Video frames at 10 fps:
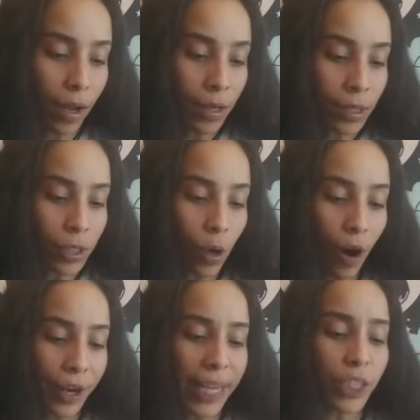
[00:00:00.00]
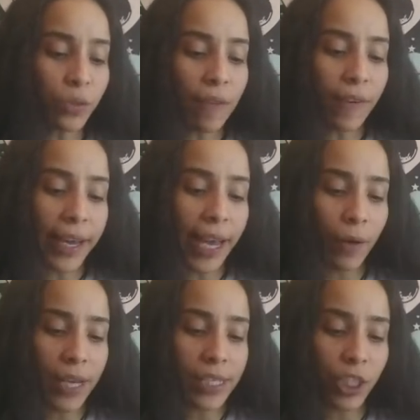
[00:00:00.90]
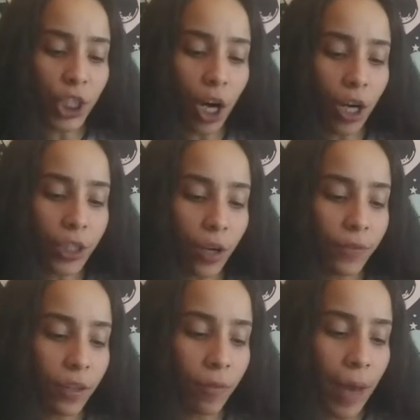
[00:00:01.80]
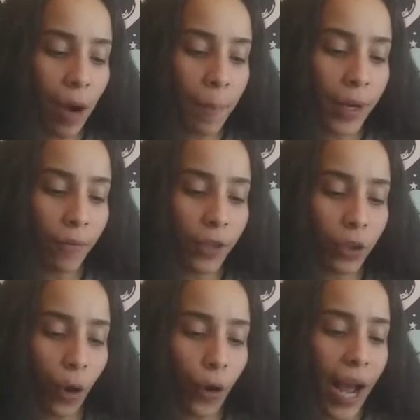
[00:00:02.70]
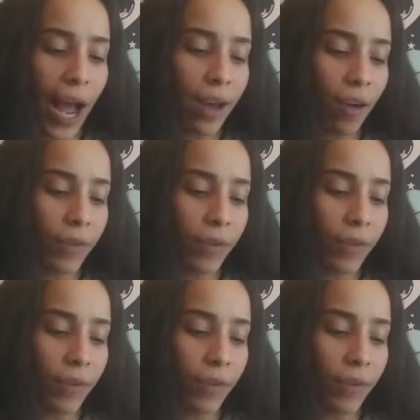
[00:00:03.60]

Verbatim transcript: So Archangel Raphael is in charge of the development of the third eye of